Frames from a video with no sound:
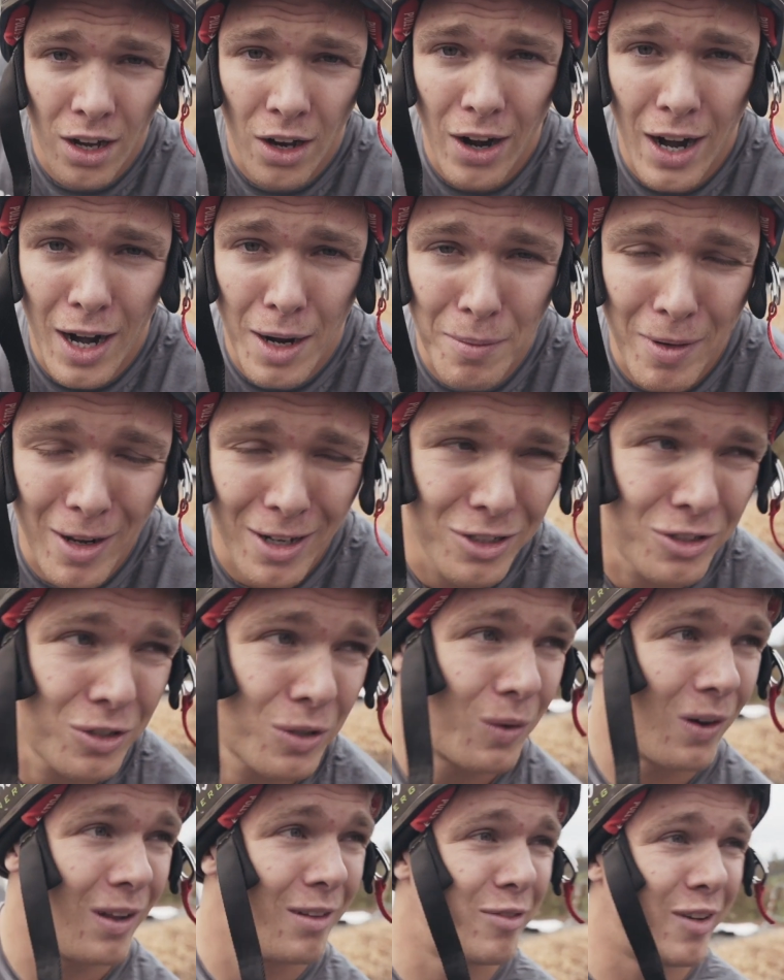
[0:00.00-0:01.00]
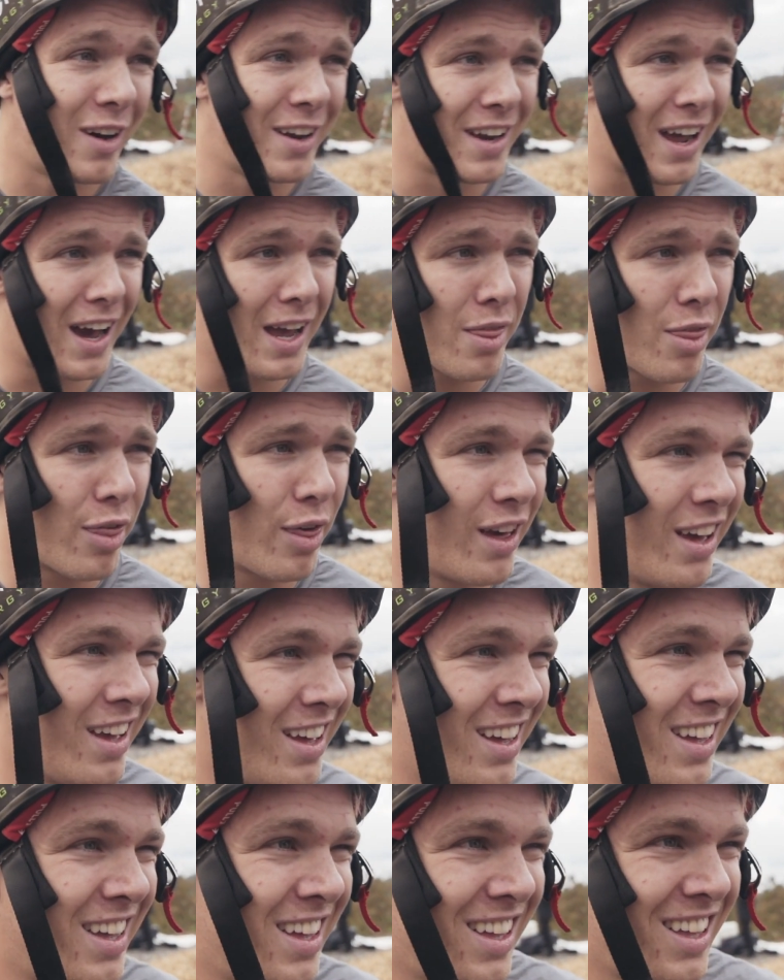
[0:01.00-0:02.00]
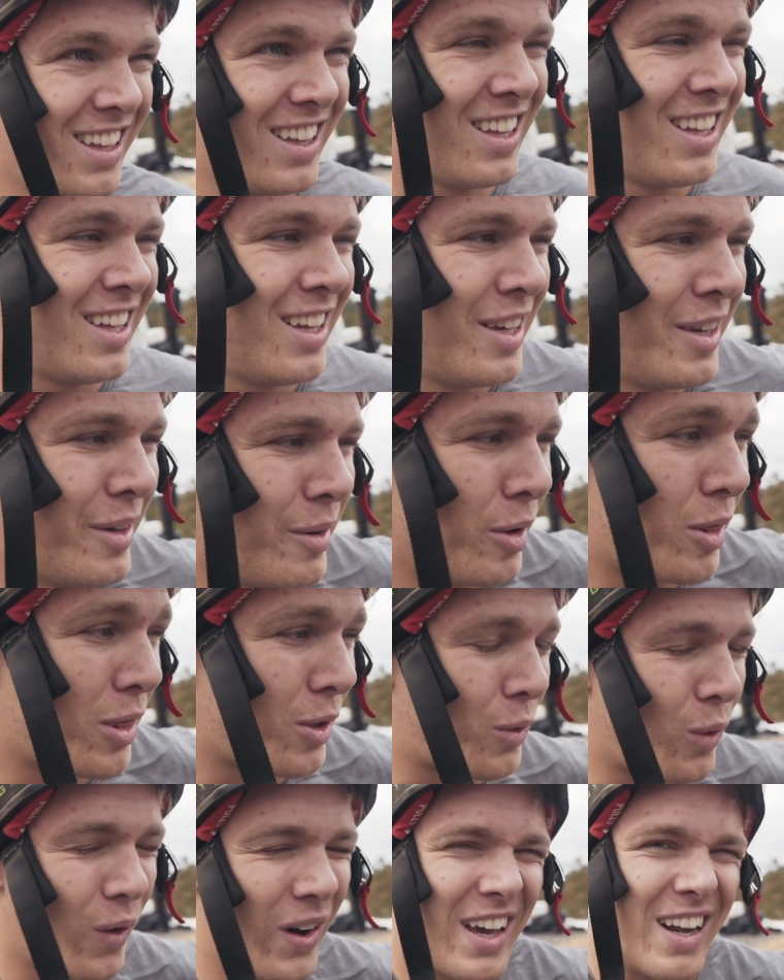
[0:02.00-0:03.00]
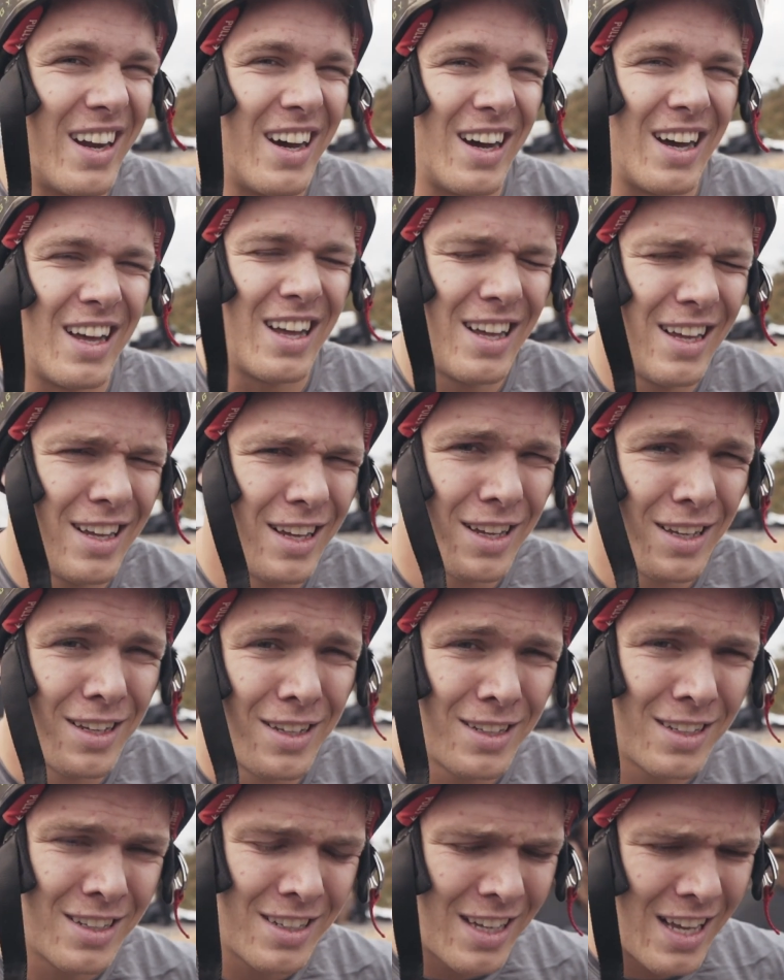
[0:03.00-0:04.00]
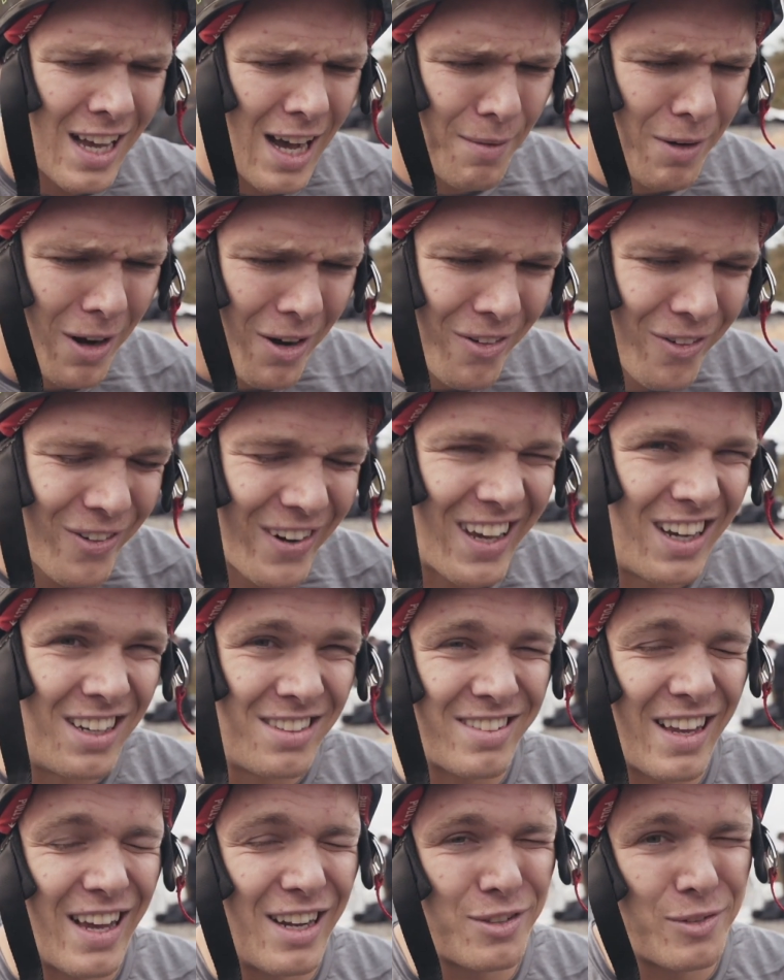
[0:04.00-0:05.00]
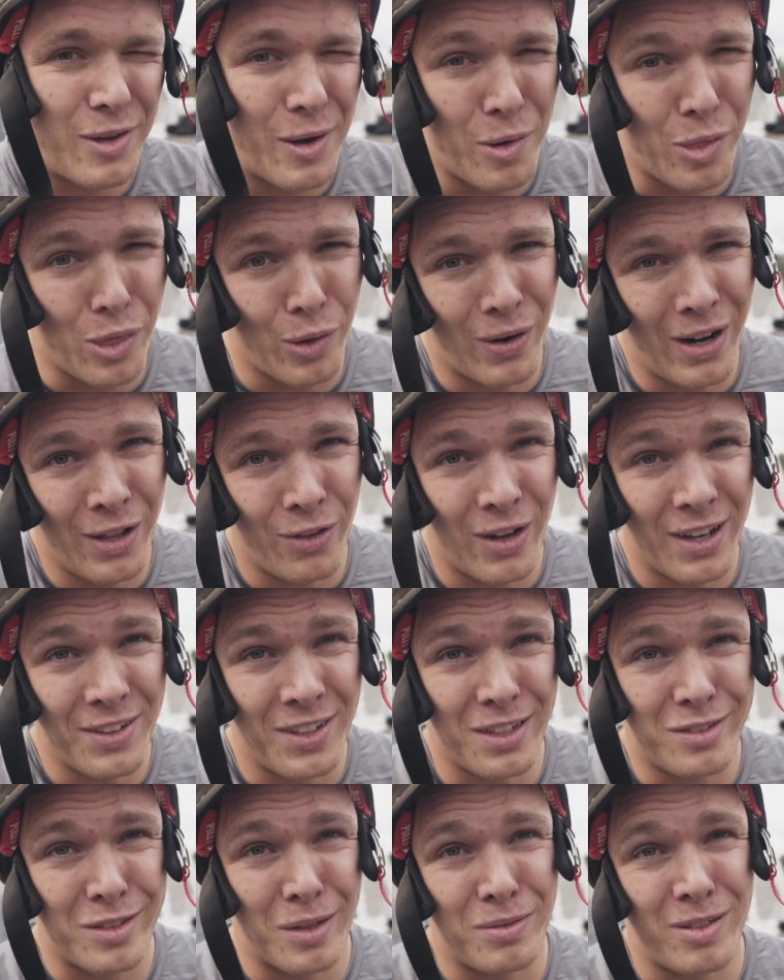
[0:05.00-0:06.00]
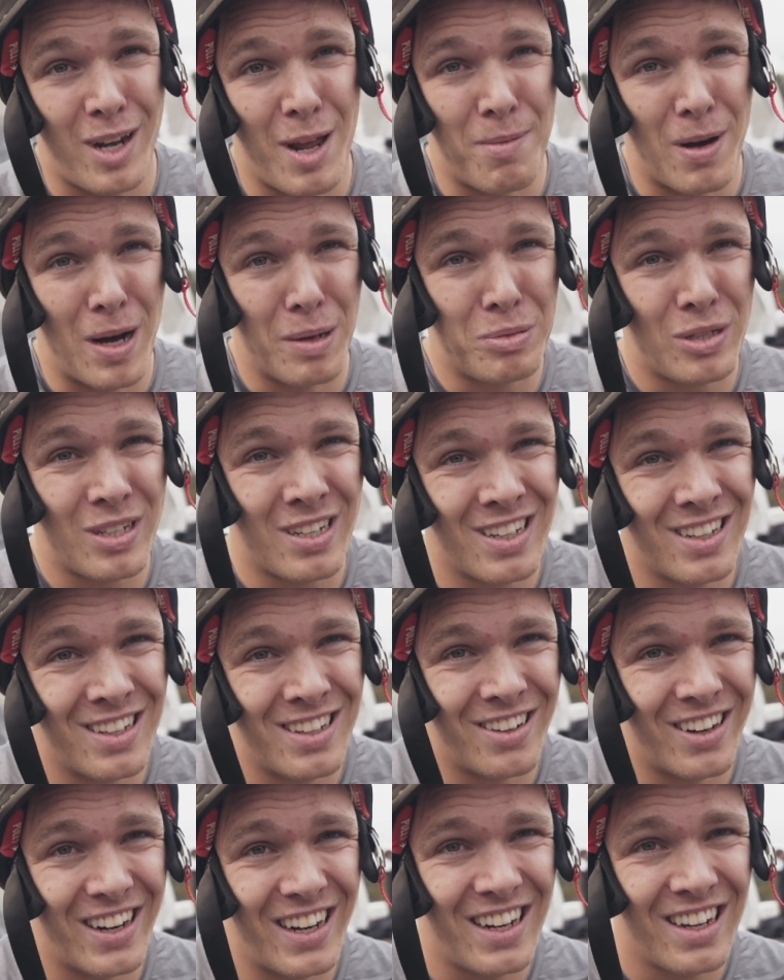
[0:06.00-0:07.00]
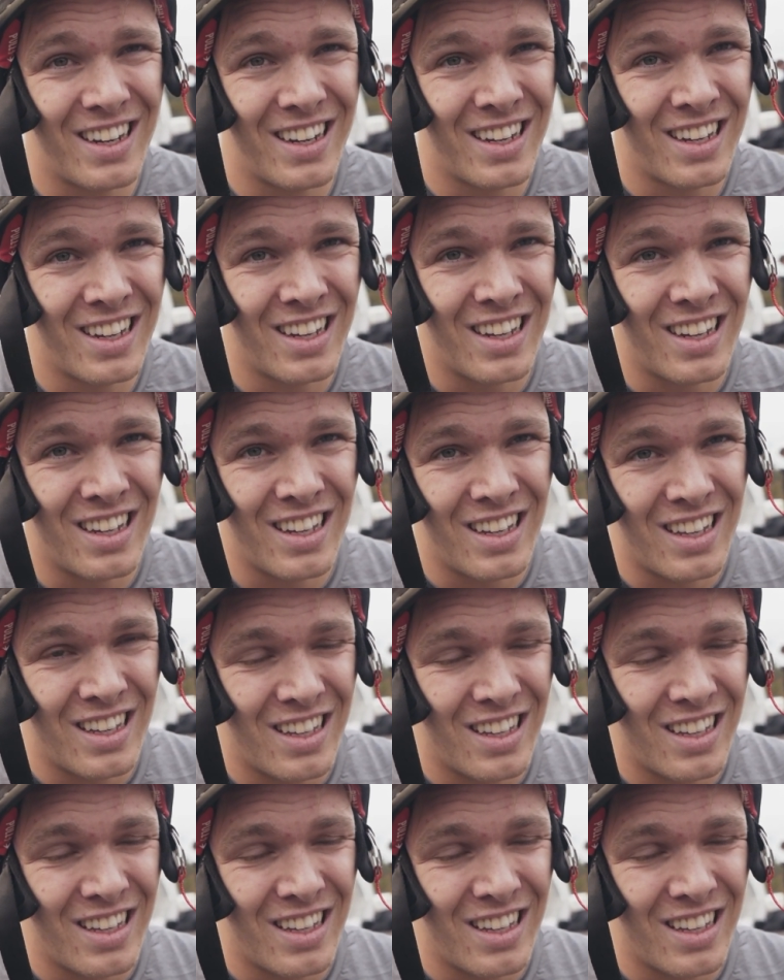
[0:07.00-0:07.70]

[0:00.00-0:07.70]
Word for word: Well, I managed to qualify ninth with quite a... I'm not really satisfied with the run though. I did some slip-ups, right? That's